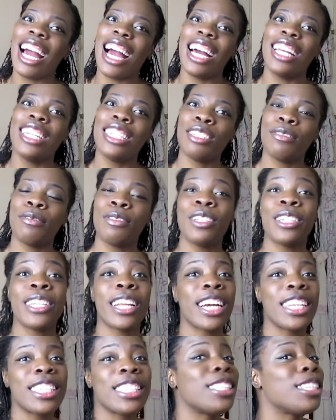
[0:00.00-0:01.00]
and if you'd
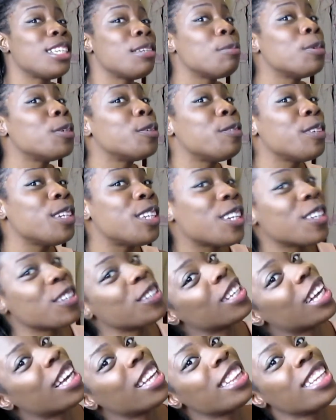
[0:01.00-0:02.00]
like to see more
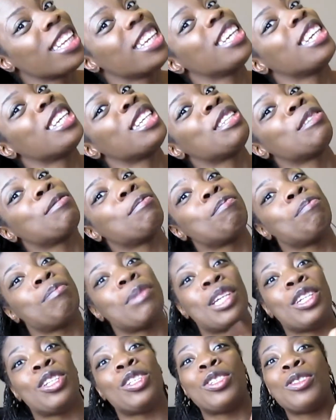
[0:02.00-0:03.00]
videos like these,
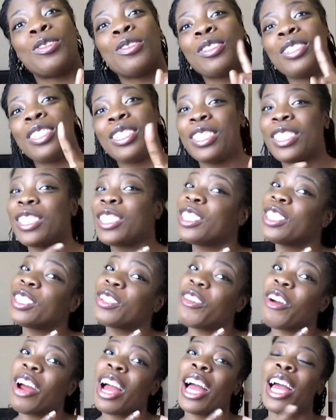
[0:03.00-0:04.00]
be sure to
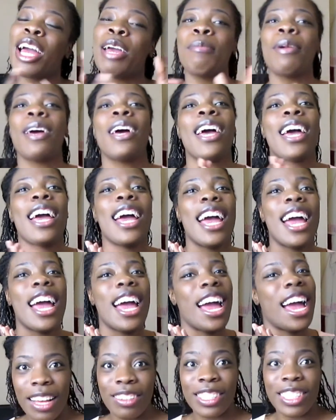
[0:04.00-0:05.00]
subscribe.
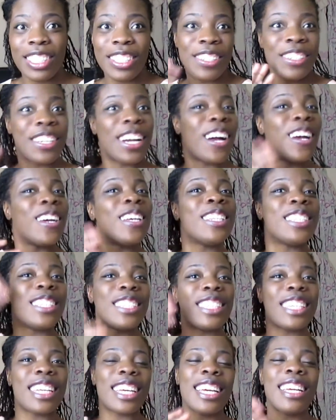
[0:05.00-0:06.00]
I'll see you guys
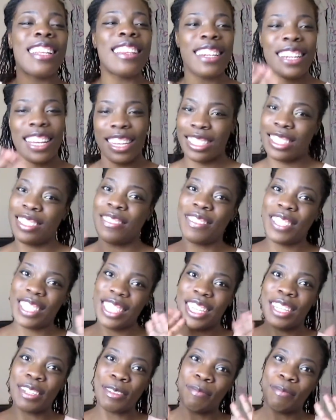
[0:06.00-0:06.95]
in the next video.